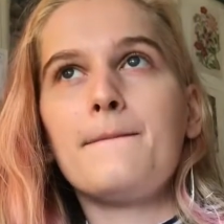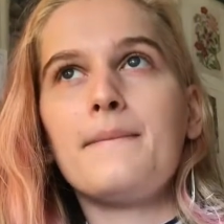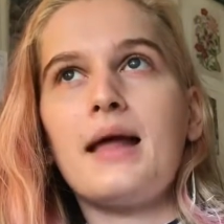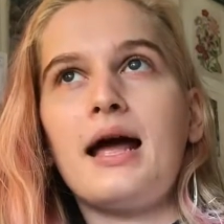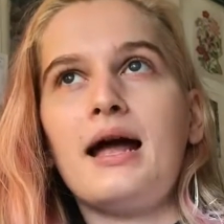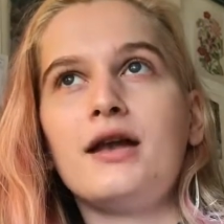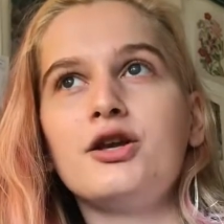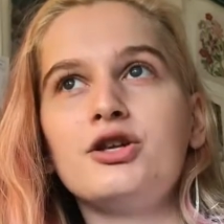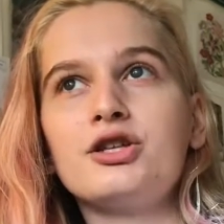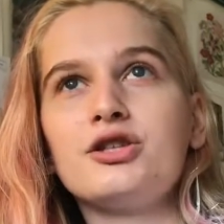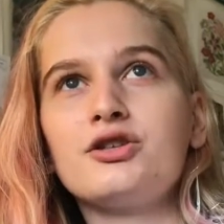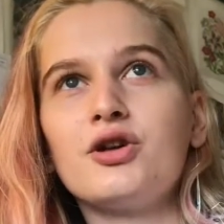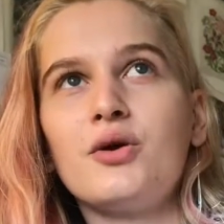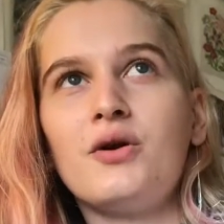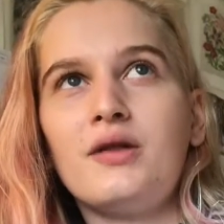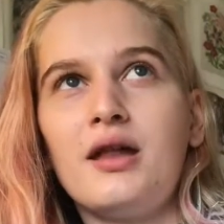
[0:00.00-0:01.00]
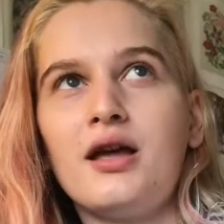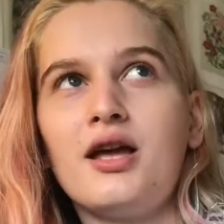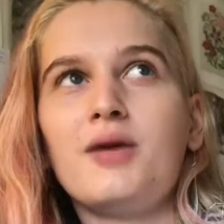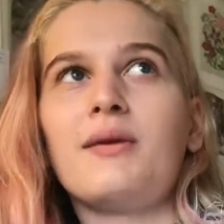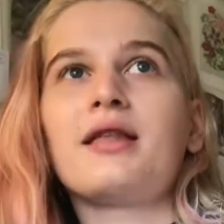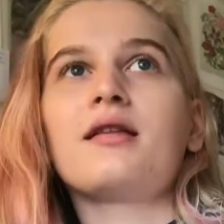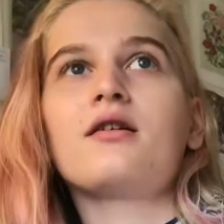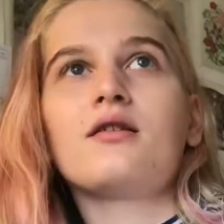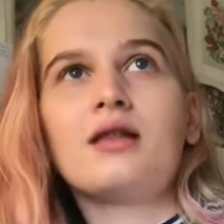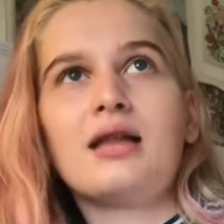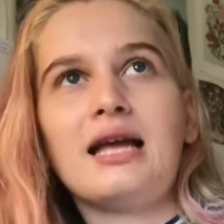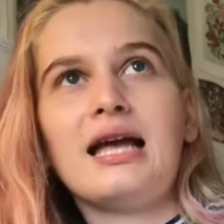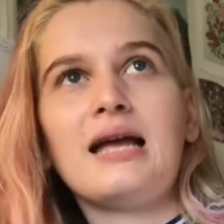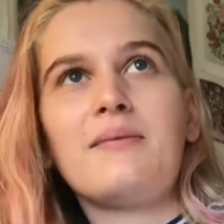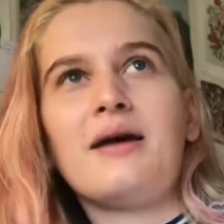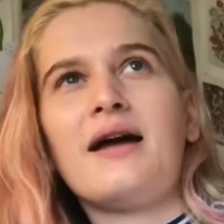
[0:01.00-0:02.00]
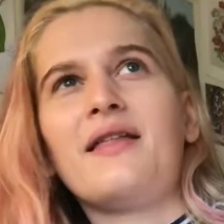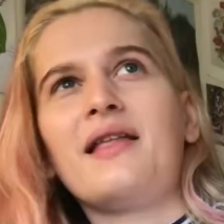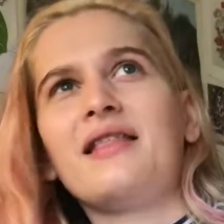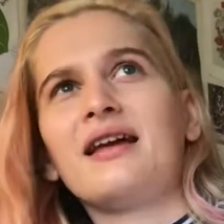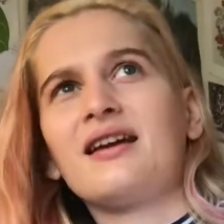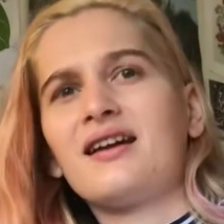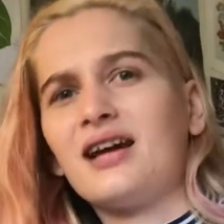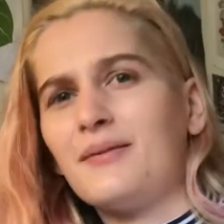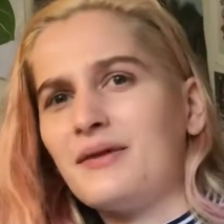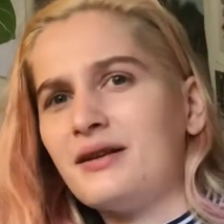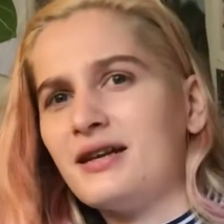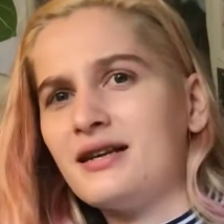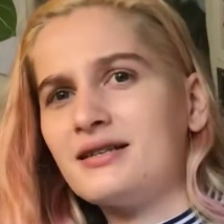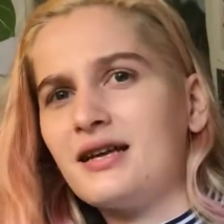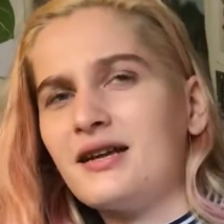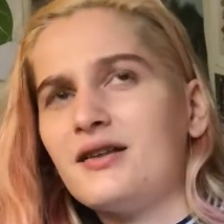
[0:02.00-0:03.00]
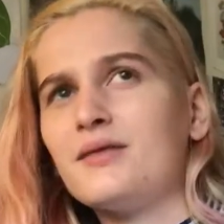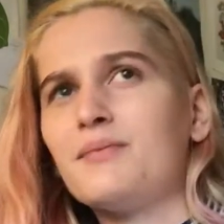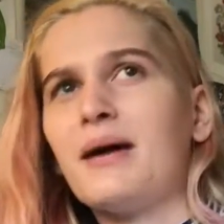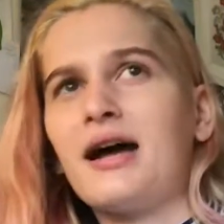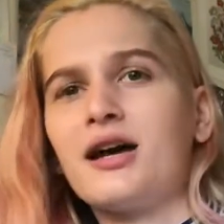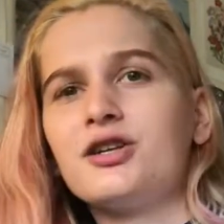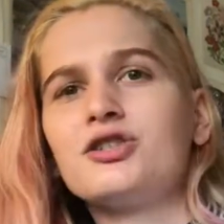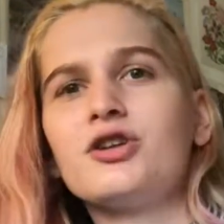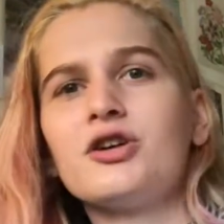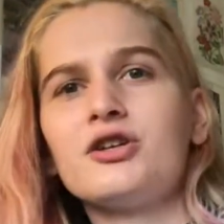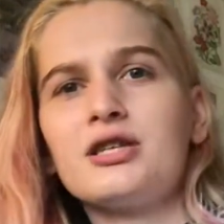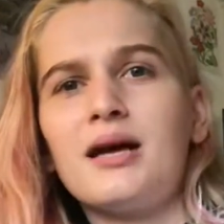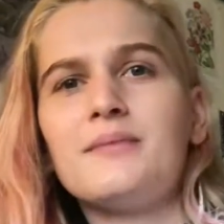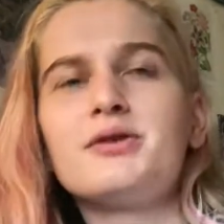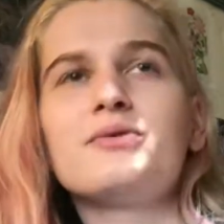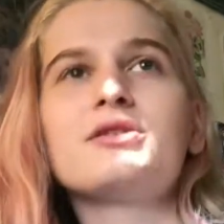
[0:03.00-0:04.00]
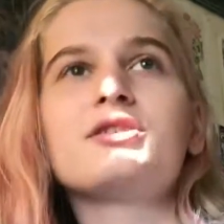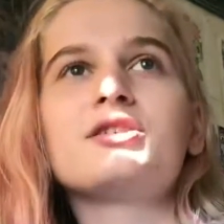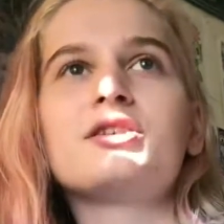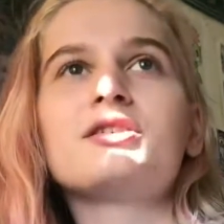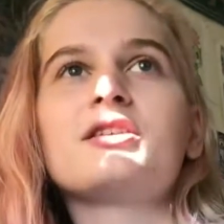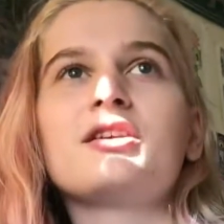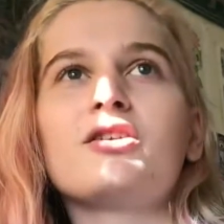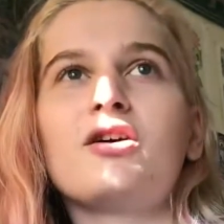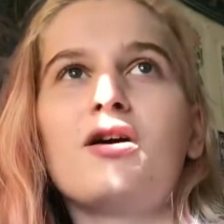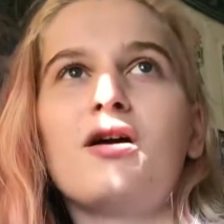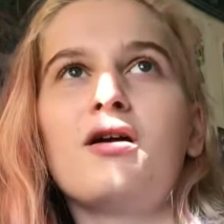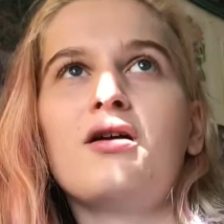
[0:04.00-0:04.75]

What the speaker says: And you just go on there, you make a little claim, and then like a couple of days later the package shows up. So it's just that it got